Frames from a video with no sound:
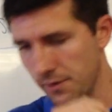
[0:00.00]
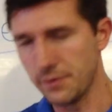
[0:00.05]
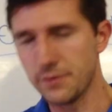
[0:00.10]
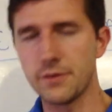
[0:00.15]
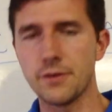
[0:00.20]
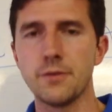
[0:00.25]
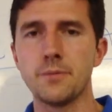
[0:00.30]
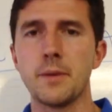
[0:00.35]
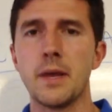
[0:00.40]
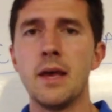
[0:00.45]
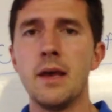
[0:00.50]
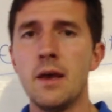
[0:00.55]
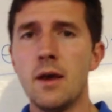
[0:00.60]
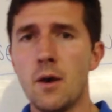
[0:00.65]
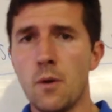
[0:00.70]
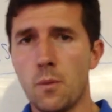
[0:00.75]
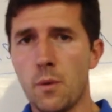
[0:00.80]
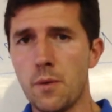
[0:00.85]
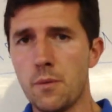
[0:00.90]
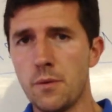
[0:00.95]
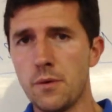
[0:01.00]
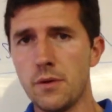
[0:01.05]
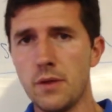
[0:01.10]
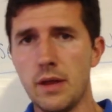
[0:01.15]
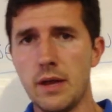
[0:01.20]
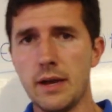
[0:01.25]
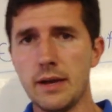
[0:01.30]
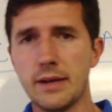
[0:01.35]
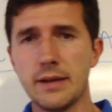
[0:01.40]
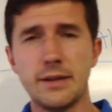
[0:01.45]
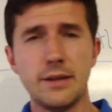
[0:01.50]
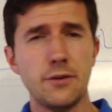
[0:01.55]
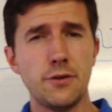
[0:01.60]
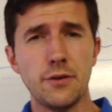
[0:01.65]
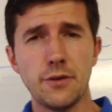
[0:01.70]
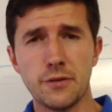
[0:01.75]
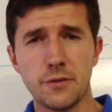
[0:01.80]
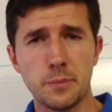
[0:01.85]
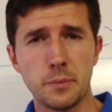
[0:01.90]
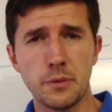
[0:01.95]
Excuse me. We will continue
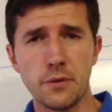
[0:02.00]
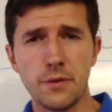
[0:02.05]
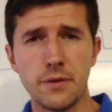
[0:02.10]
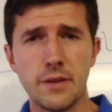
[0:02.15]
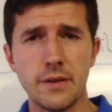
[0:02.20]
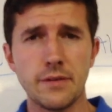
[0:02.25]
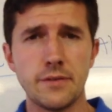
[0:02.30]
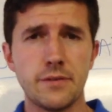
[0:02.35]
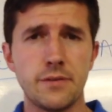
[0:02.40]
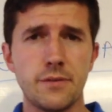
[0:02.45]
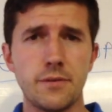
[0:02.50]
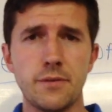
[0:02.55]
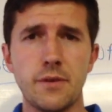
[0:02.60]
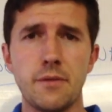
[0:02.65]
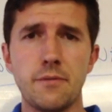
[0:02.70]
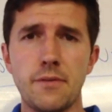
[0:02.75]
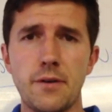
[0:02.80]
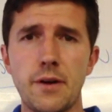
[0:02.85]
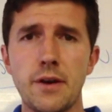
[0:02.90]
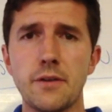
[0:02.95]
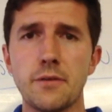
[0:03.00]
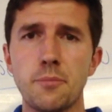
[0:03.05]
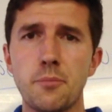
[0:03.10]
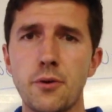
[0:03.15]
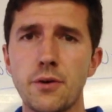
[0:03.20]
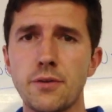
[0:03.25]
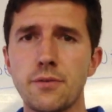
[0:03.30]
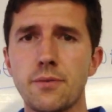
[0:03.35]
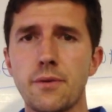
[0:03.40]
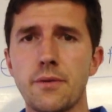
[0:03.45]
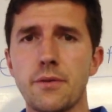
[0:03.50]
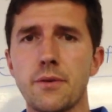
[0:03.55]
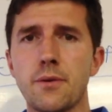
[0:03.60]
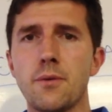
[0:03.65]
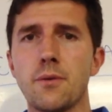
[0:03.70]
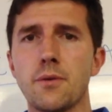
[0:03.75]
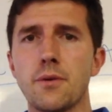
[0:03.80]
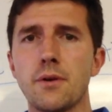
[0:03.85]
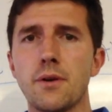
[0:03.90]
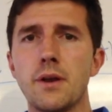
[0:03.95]
to explore this at various points throughout the
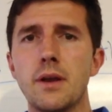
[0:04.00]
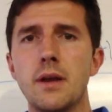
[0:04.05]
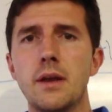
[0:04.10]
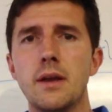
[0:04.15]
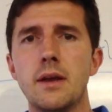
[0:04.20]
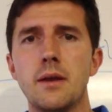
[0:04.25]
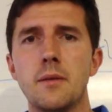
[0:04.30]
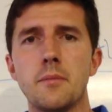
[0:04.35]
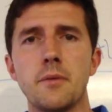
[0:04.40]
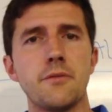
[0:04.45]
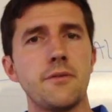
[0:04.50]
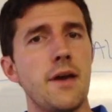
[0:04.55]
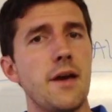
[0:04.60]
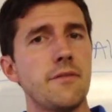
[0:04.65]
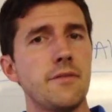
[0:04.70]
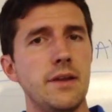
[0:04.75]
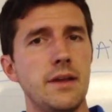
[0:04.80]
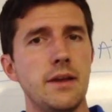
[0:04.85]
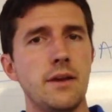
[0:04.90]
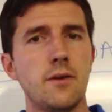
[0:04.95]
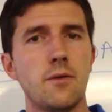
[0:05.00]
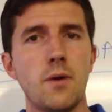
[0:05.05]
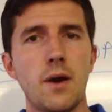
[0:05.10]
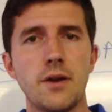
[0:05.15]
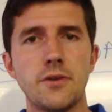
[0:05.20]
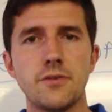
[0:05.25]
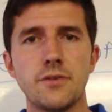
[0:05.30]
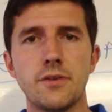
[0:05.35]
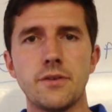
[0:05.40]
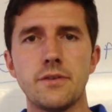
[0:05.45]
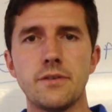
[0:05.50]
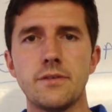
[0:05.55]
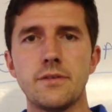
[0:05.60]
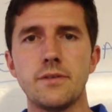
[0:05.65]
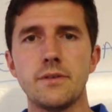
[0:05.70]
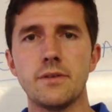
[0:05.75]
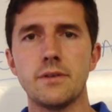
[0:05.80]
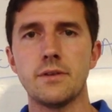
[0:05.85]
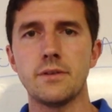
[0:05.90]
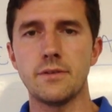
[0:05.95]
quarter. But if you have any questions,
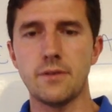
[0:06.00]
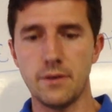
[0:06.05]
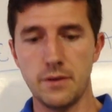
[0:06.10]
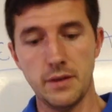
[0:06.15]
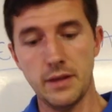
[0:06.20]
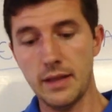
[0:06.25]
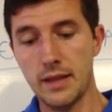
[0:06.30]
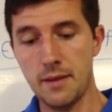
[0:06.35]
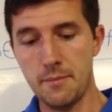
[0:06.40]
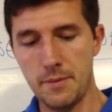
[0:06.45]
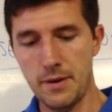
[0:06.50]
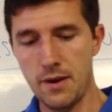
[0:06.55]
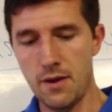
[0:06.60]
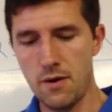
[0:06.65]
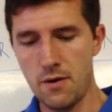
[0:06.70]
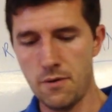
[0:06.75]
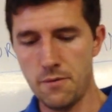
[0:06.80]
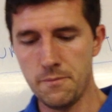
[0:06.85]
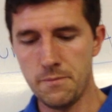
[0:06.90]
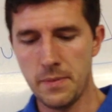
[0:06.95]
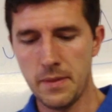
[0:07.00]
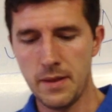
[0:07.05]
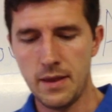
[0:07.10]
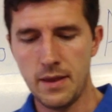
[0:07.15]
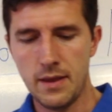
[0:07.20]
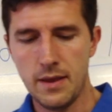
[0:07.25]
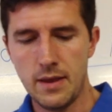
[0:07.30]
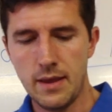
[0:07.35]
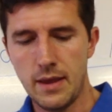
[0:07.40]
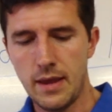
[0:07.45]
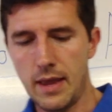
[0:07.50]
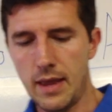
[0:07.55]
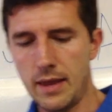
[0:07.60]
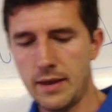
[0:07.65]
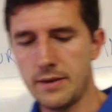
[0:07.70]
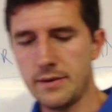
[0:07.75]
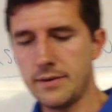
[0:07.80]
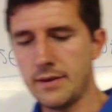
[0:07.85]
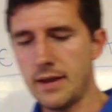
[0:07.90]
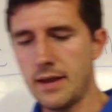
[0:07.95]
certainly let me know.
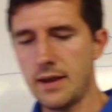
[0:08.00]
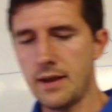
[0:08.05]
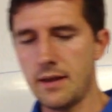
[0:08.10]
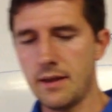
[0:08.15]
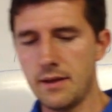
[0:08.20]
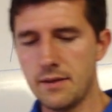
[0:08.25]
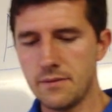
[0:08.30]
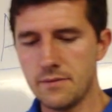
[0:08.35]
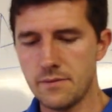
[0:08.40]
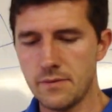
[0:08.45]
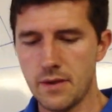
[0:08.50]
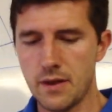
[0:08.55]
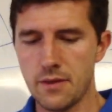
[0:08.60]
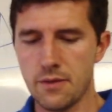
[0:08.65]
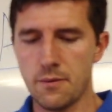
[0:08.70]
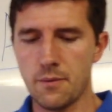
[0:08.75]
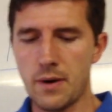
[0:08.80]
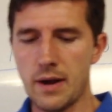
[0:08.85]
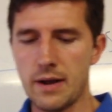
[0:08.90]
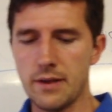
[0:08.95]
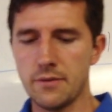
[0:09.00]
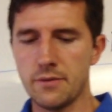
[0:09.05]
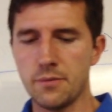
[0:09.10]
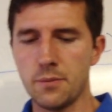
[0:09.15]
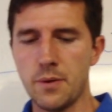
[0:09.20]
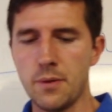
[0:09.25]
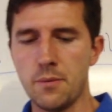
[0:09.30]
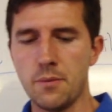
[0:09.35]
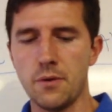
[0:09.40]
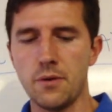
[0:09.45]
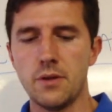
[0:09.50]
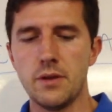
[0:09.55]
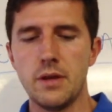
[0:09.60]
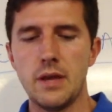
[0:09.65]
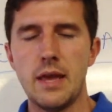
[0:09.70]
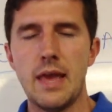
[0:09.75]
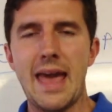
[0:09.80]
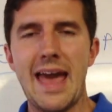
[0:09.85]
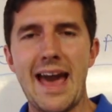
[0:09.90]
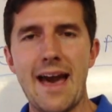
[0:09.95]
And otherwise, we will
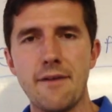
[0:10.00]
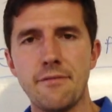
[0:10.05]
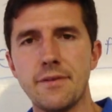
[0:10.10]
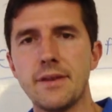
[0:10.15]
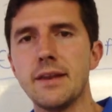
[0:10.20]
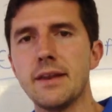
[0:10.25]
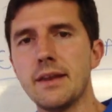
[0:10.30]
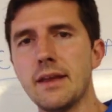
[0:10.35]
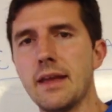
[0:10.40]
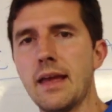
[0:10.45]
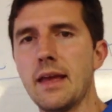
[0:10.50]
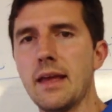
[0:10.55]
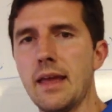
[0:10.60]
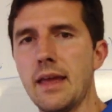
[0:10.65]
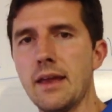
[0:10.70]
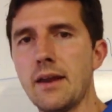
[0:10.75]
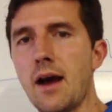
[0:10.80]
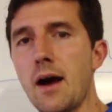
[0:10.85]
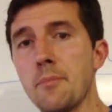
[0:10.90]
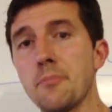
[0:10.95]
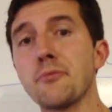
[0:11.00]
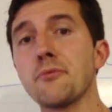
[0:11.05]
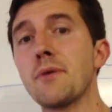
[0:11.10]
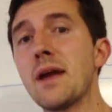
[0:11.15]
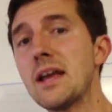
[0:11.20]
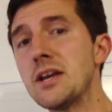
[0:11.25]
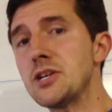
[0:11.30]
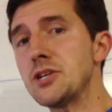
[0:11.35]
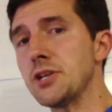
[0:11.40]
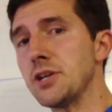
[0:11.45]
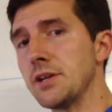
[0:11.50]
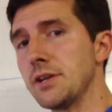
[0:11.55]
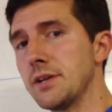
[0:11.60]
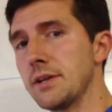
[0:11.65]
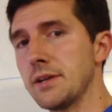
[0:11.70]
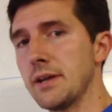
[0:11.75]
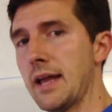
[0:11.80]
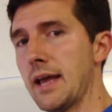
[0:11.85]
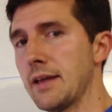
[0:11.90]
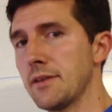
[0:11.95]
have it in
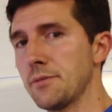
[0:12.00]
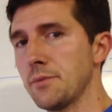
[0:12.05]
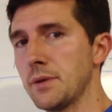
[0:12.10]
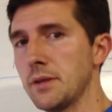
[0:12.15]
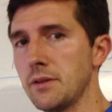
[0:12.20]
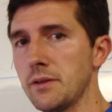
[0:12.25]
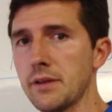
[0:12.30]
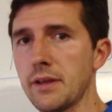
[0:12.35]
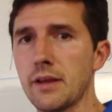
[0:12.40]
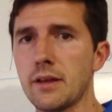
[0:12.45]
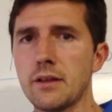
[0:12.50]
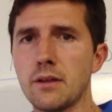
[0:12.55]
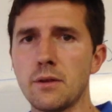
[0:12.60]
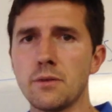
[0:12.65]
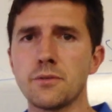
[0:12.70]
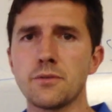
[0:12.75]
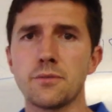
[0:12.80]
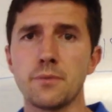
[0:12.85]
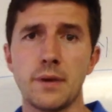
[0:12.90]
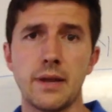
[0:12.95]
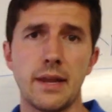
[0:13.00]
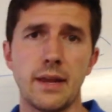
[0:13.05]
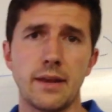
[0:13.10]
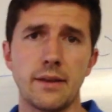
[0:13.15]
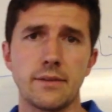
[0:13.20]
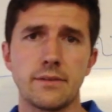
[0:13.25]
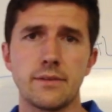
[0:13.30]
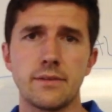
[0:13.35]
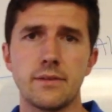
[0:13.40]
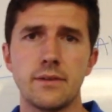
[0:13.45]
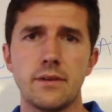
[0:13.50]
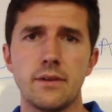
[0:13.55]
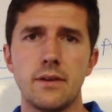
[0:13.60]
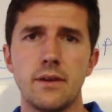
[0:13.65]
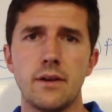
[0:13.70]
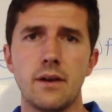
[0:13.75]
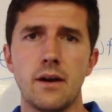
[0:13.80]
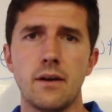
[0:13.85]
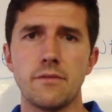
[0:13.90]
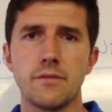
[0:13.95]
operation as we look at close readings
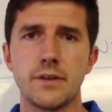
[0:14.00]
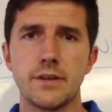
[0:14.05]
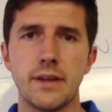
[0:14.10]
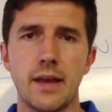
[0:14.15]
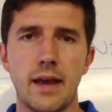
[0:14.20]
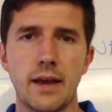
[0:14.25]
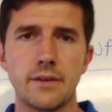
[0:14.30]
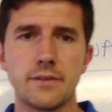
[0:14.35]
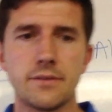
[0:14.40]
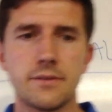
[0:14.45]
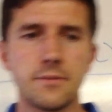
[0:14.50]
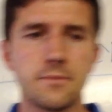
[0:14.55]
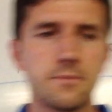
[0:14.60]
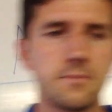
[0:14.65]
of the text.